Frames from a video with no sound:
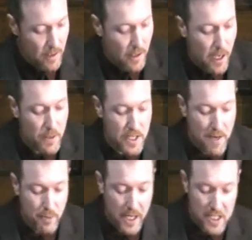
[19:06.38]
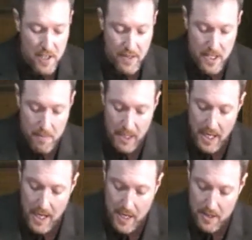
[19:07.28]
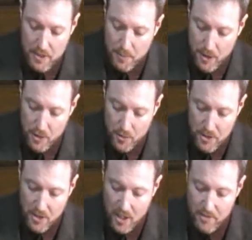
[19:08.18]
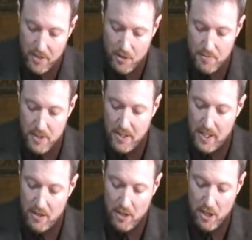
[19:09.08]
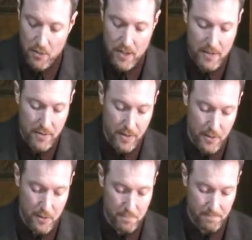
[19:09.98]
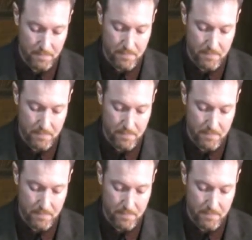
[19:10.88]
I was apprehensive as I began the spiritual discovery groups at the alcohol recovery home.